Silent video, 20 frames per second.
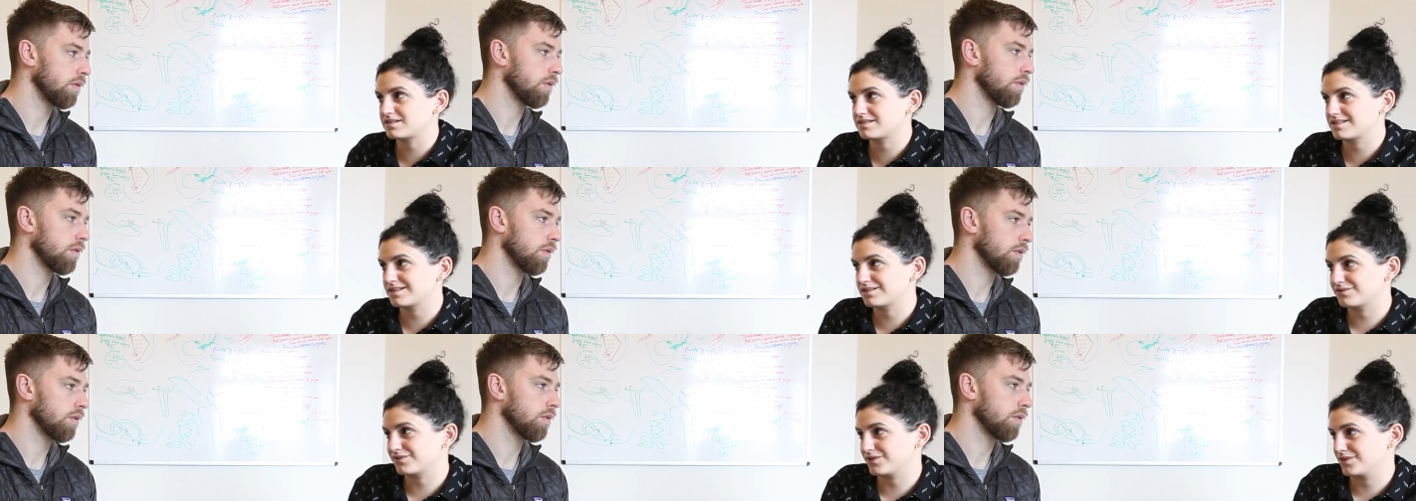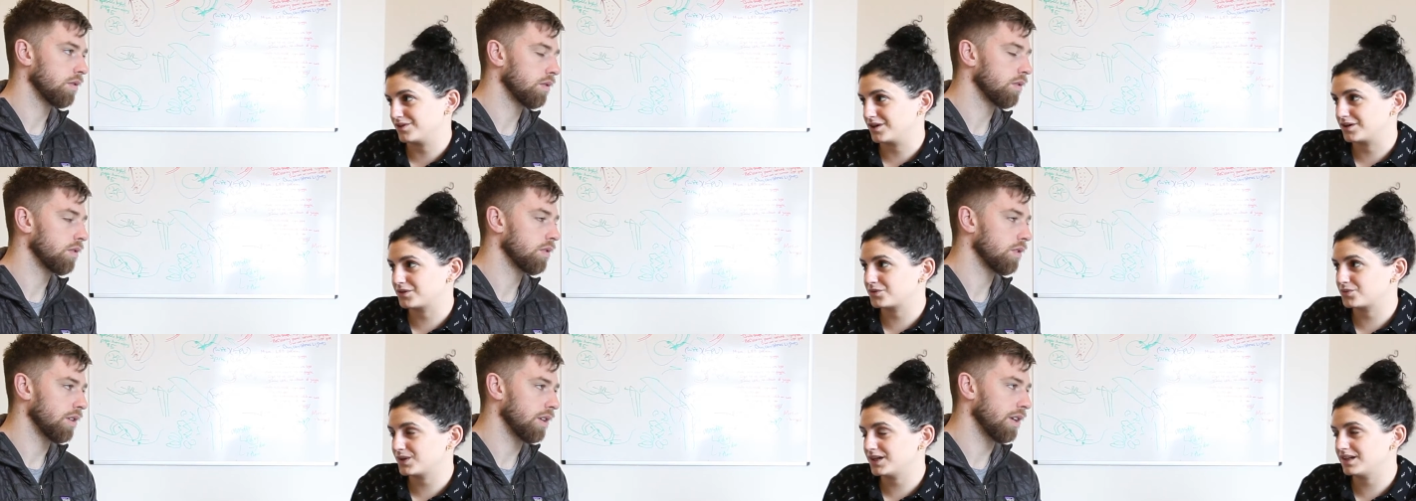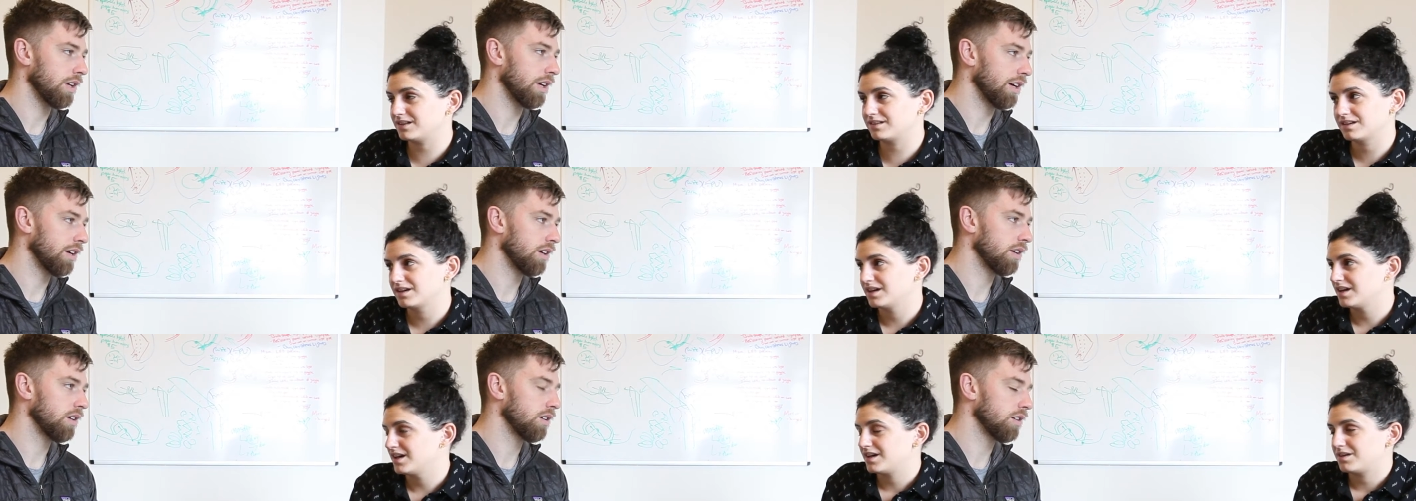Speaker 1: testing for heart
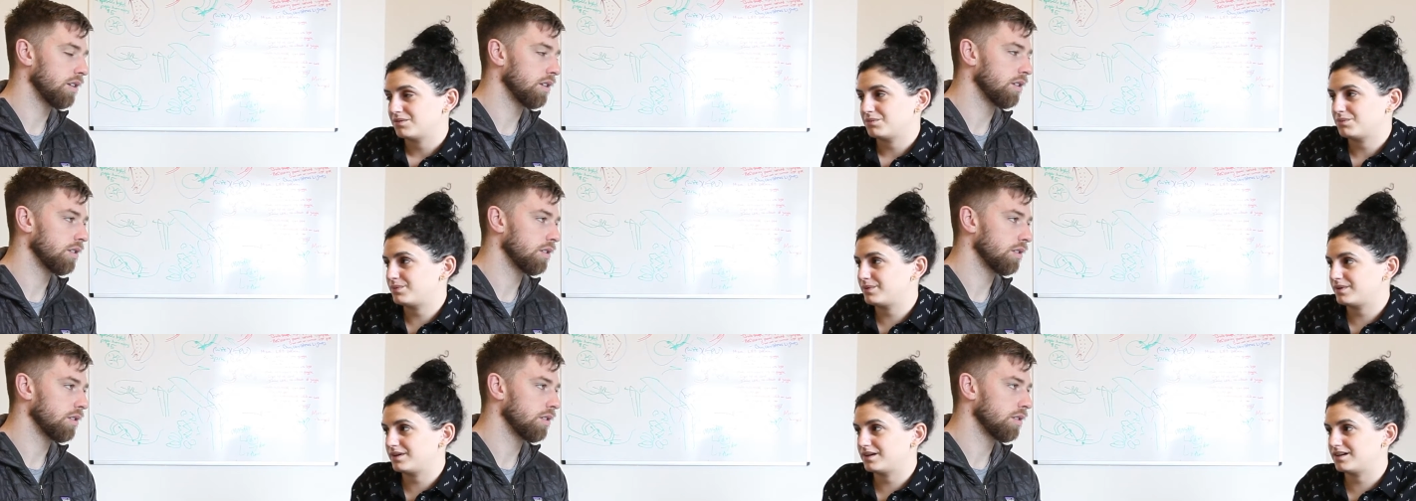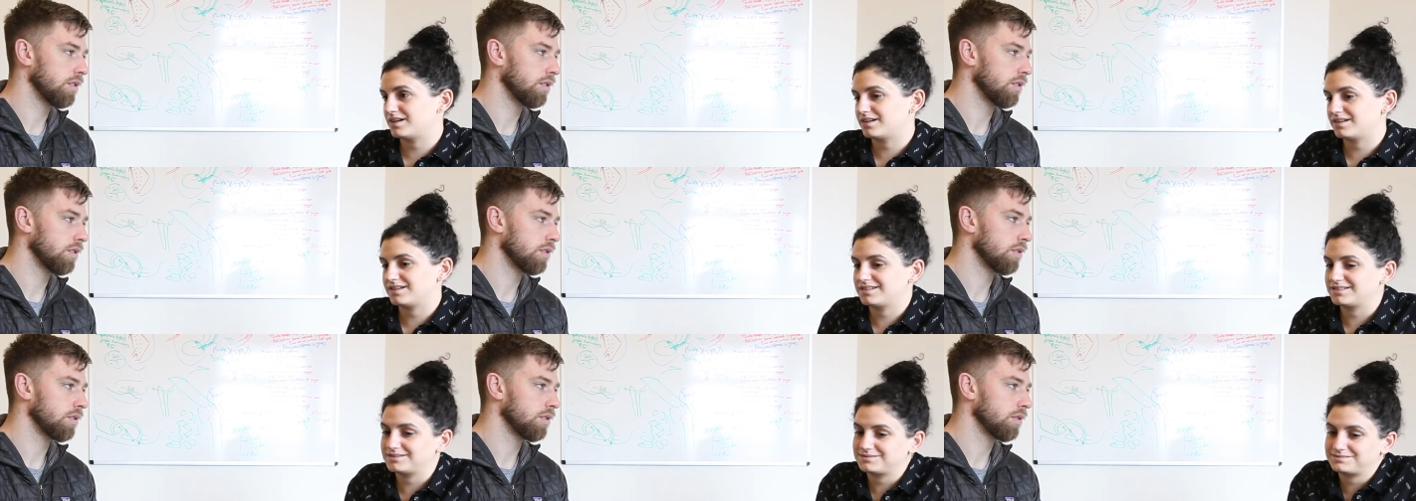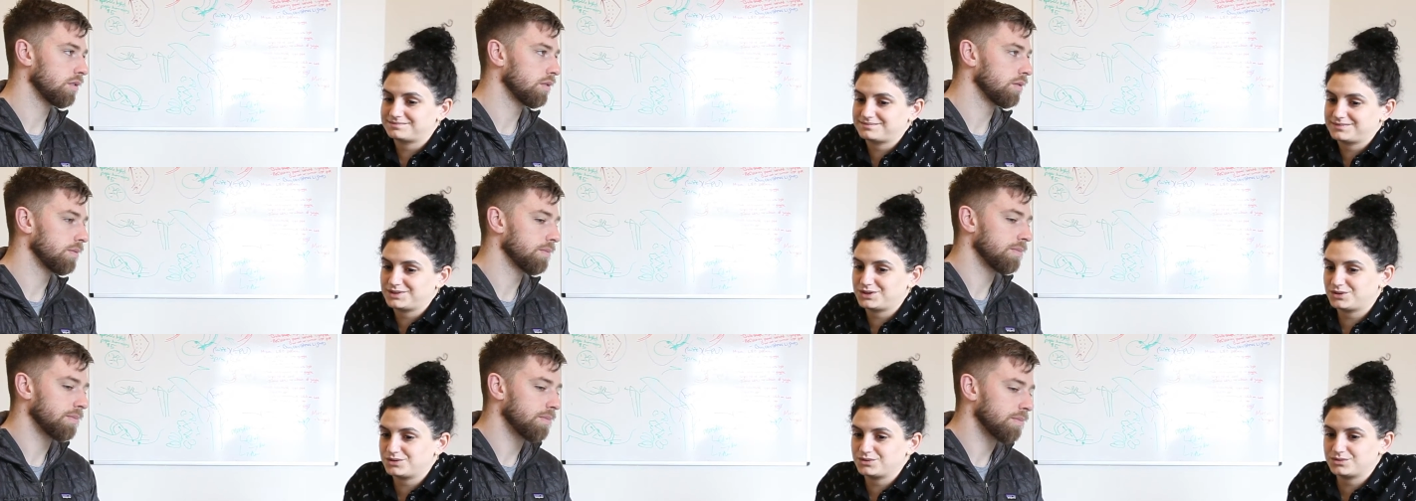rate, yeah. but
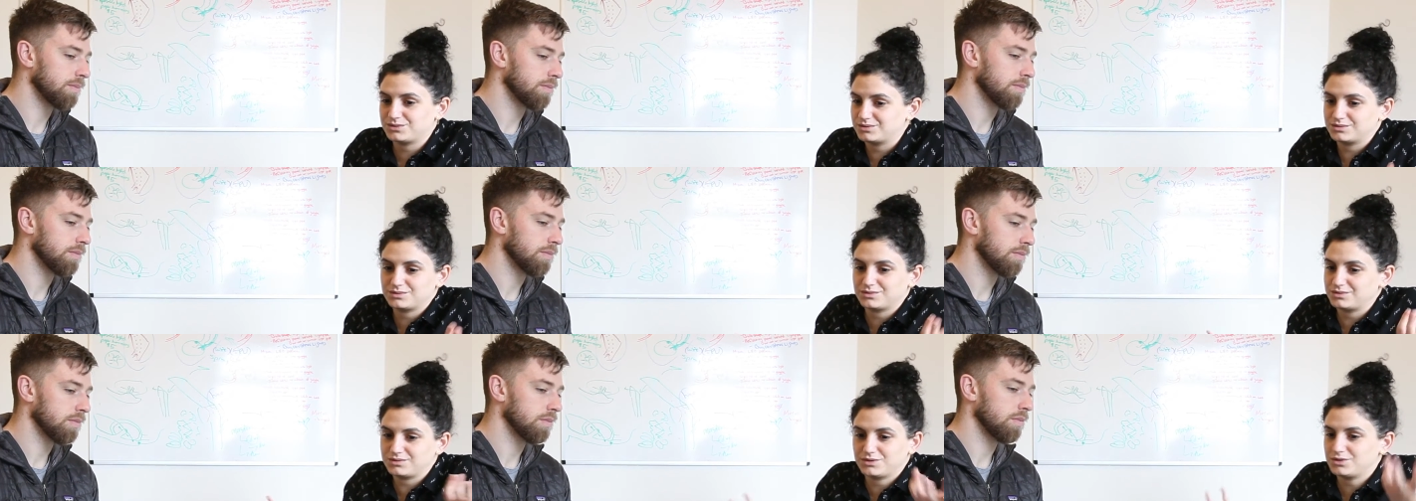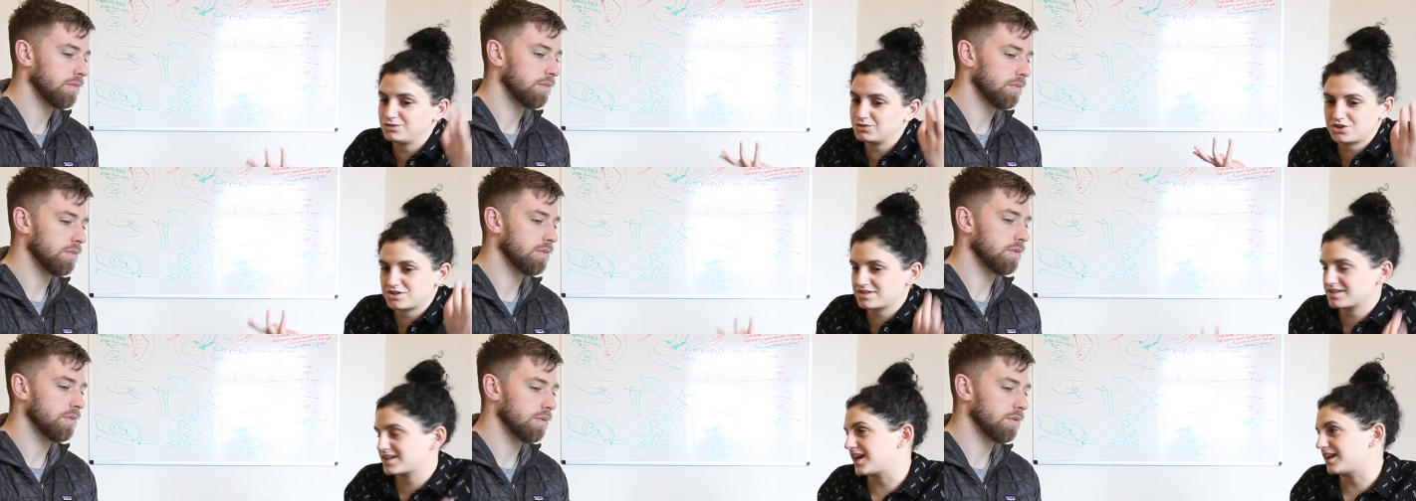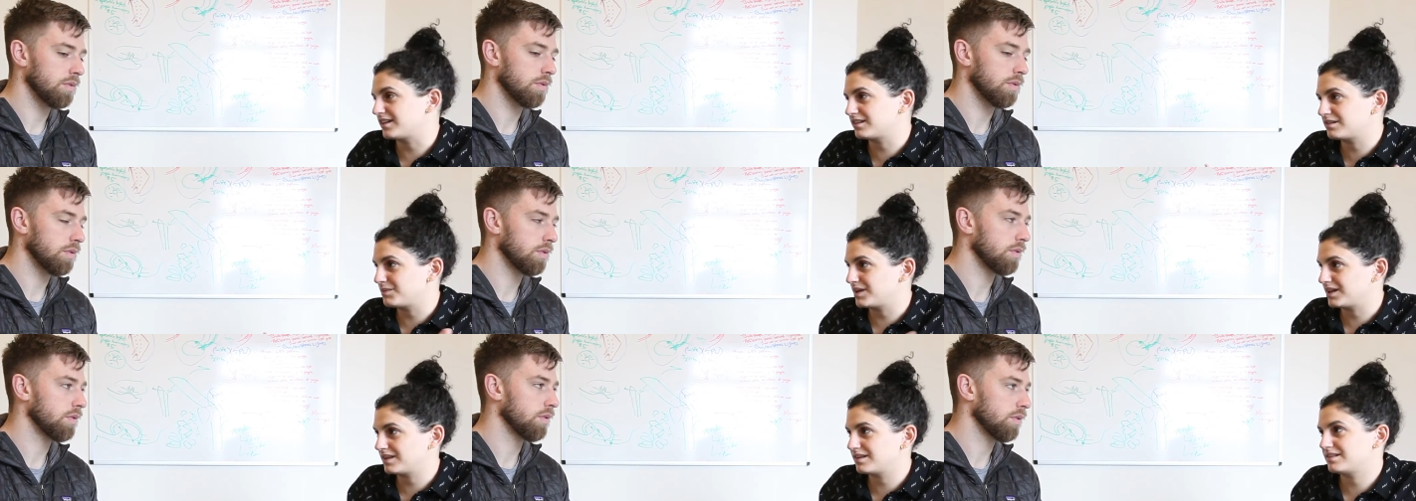you you just
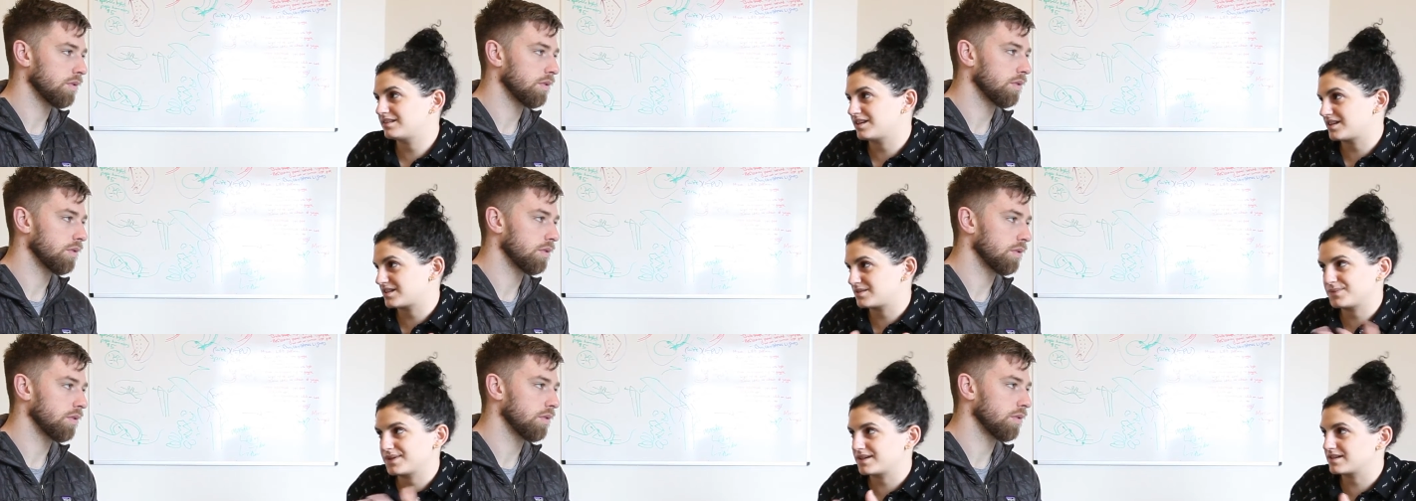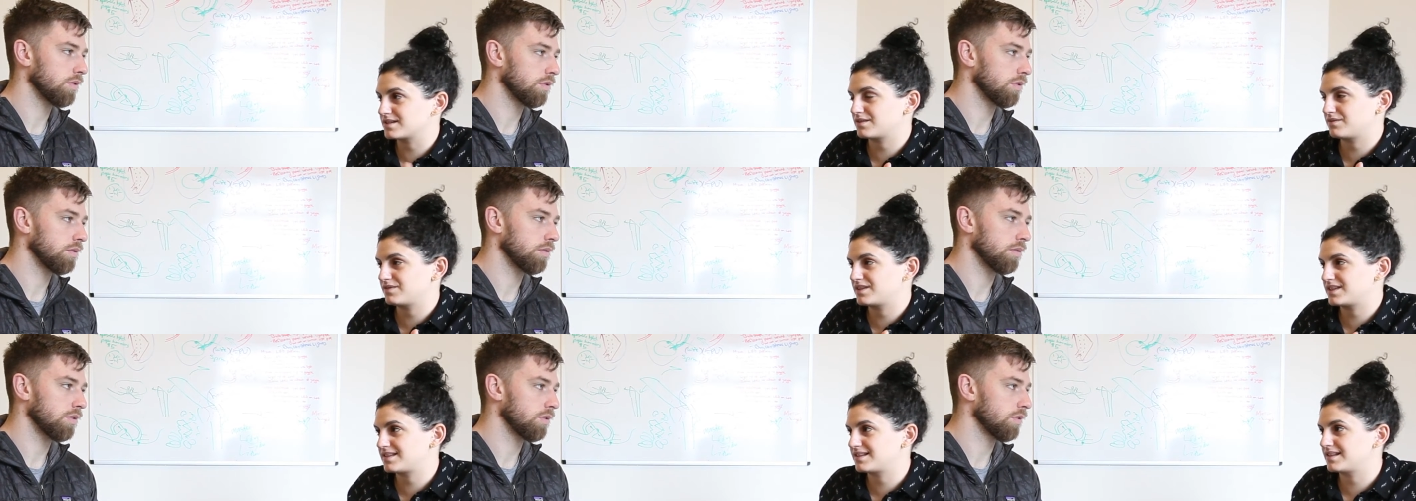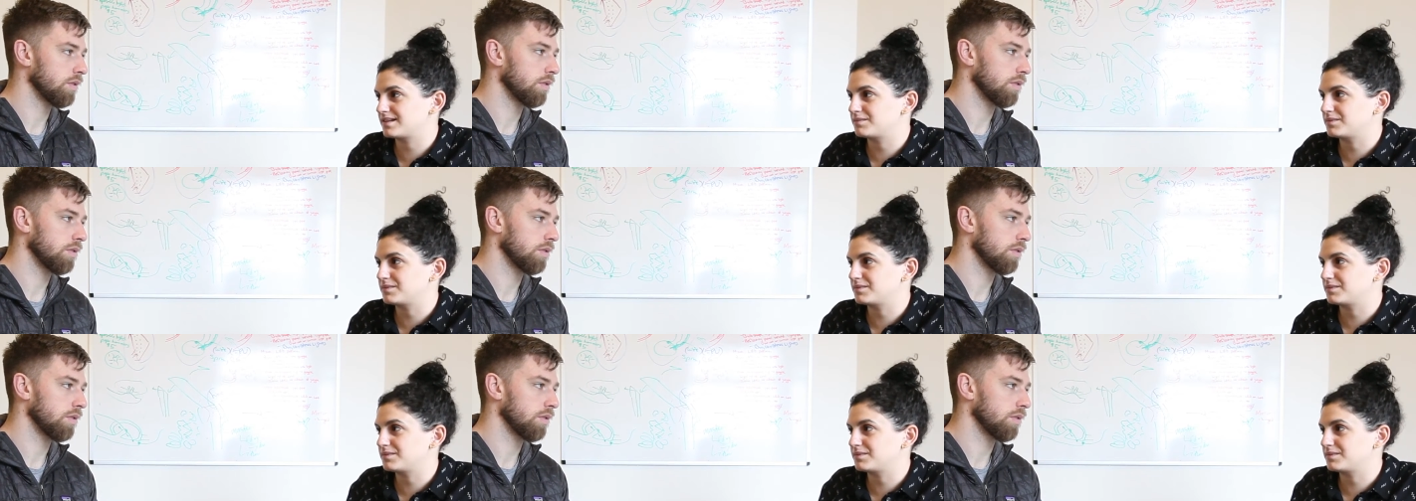can't make the test because of this